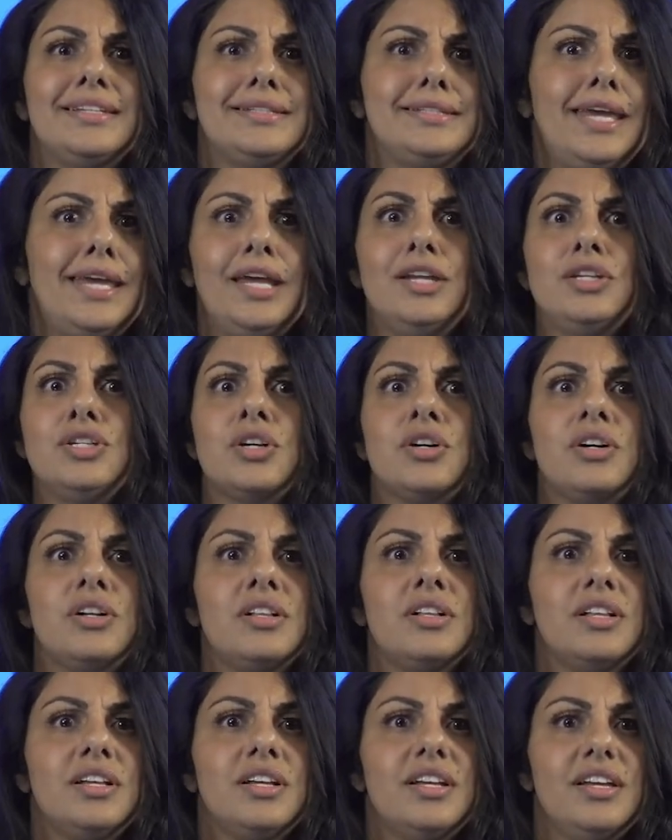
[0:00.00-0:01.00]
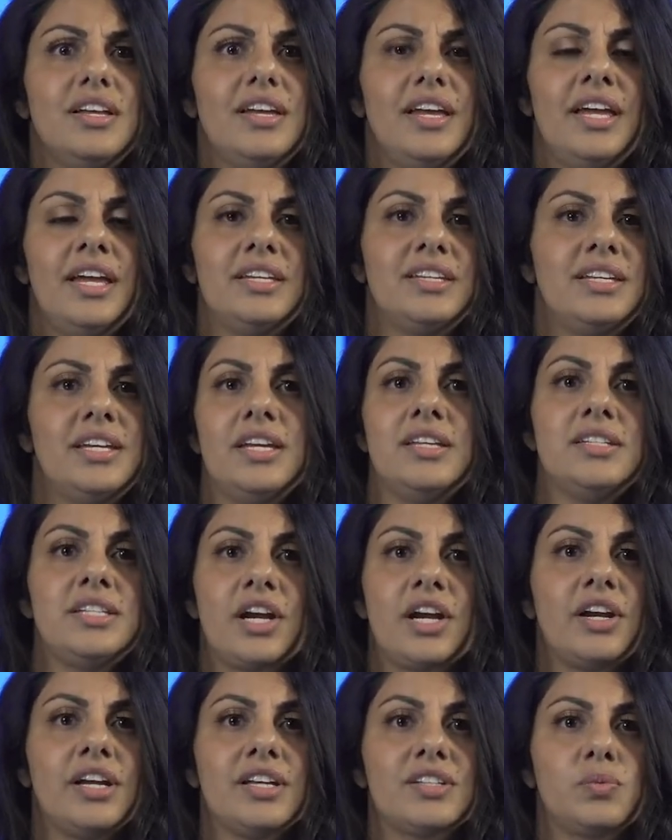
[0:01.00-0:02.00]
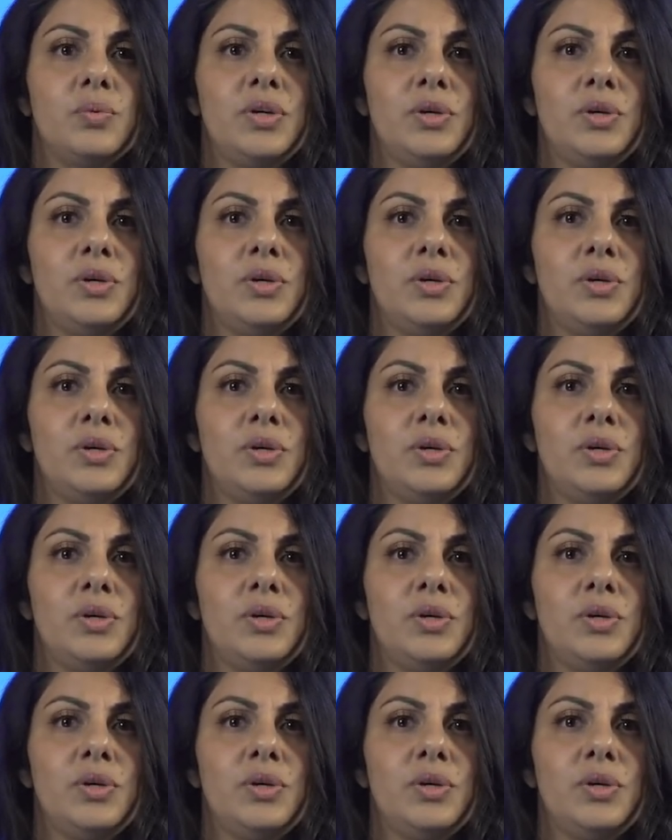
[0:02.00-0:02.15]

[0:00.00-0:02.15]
Daniel and King Darius.